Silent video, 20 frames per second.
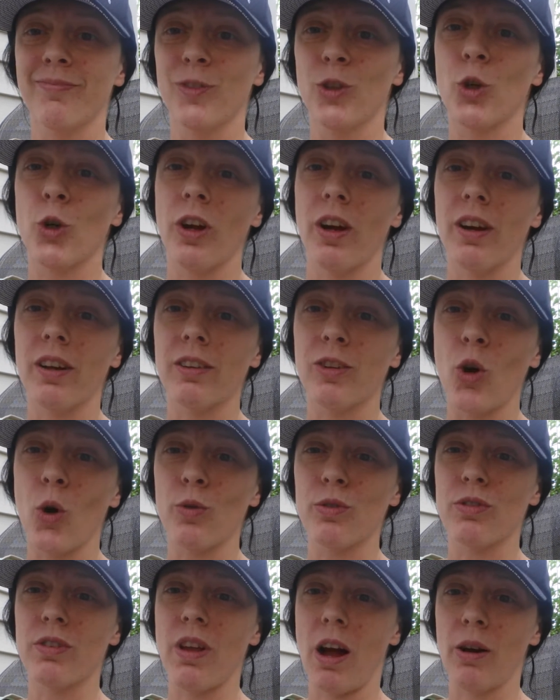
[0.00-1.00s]
your health
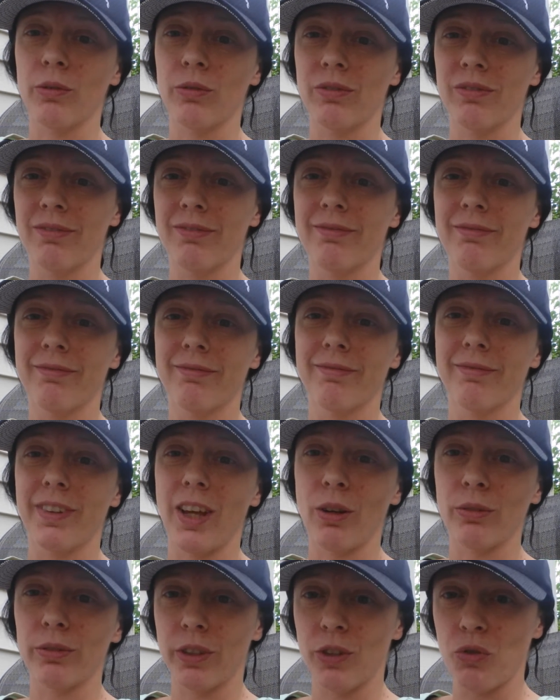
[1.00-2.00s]
goes down
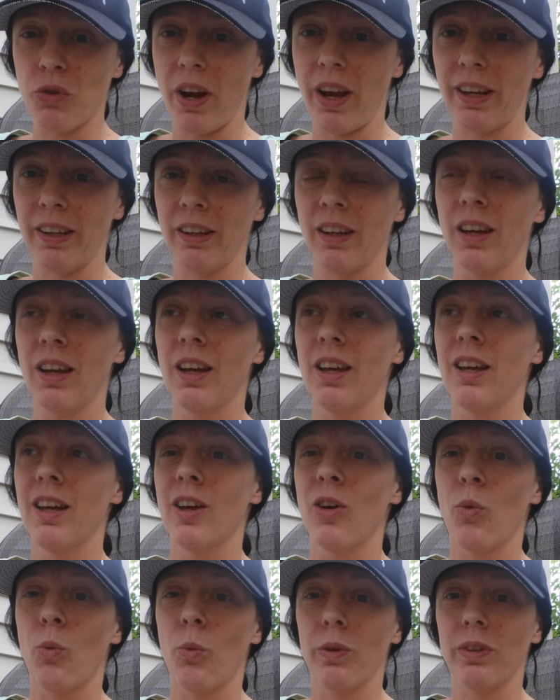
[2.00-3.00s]
down the drain
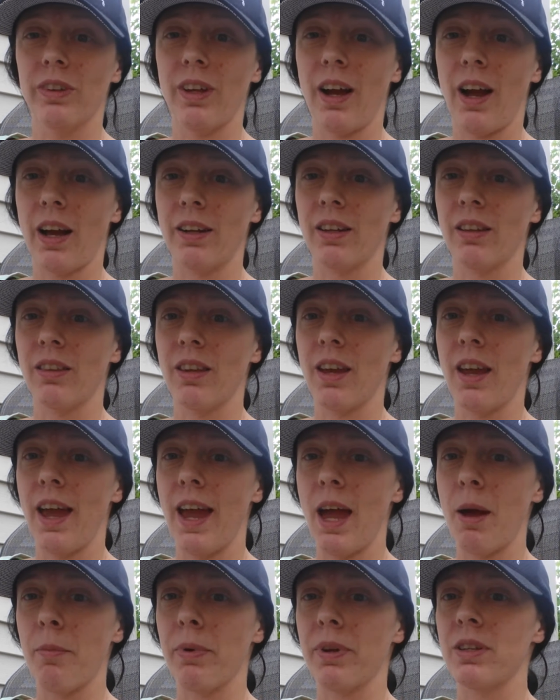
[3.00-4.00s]
when that kind of thing
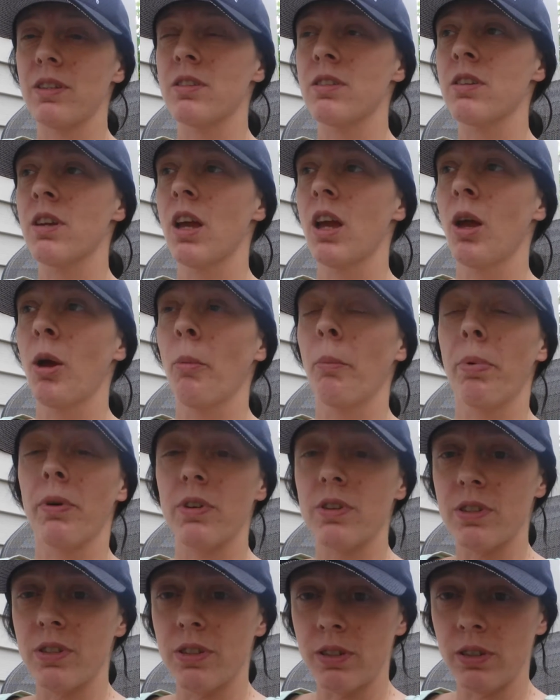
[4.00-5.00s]
happens
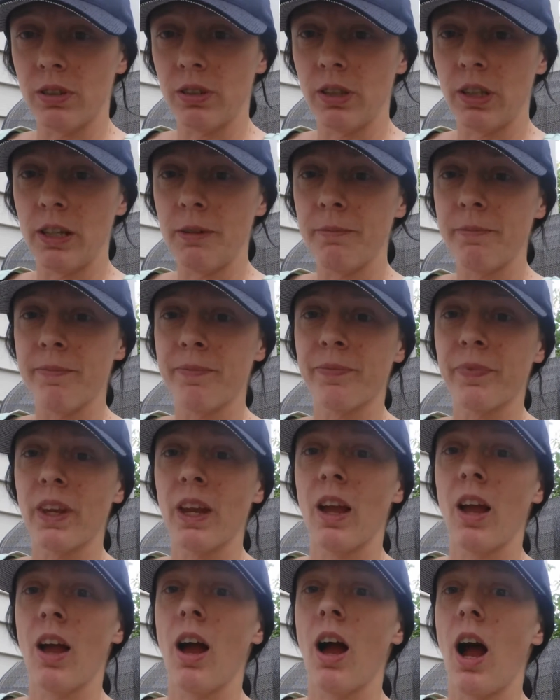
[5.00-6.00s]
personally
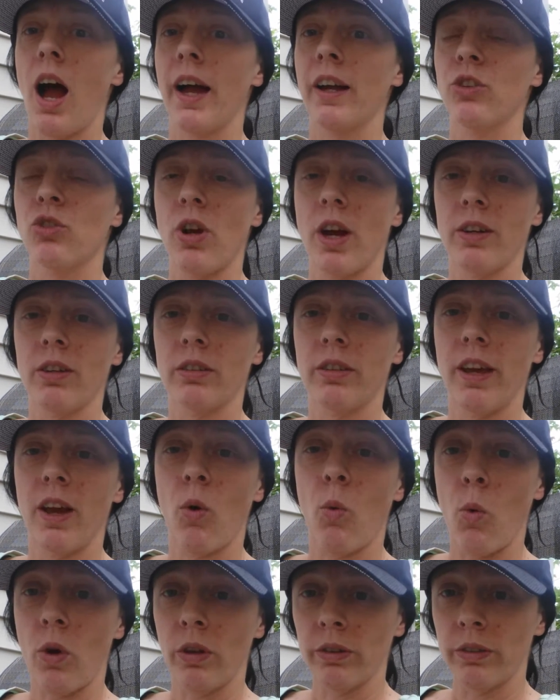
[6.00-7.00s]
i try to
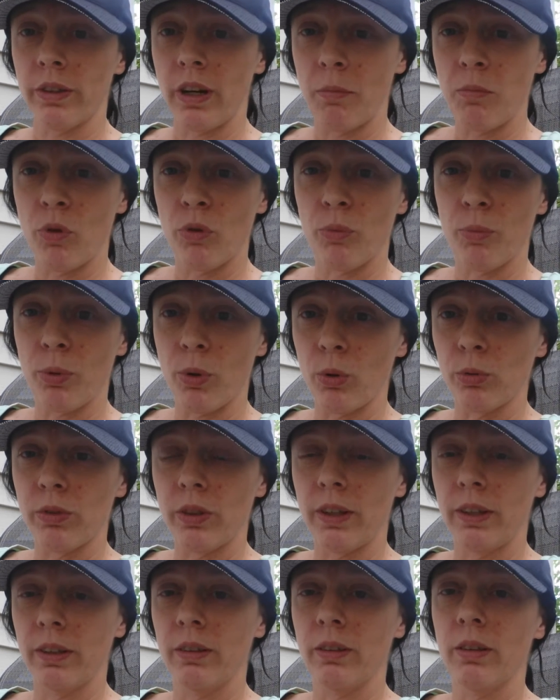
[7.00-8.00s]
take one gram of
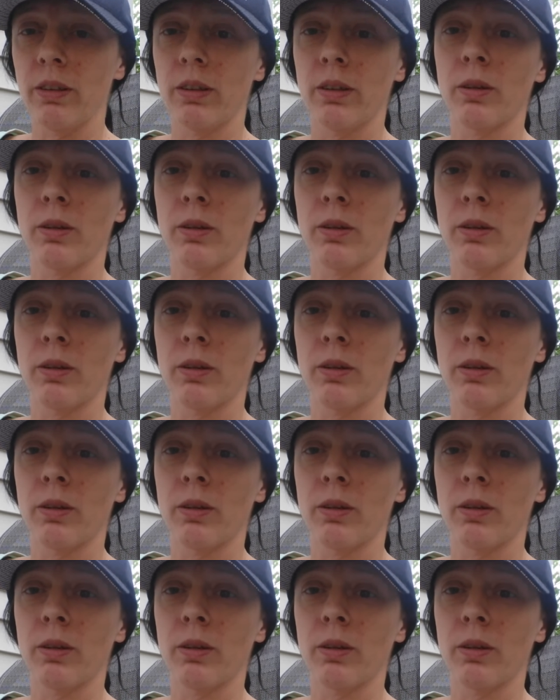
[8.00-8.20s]
protein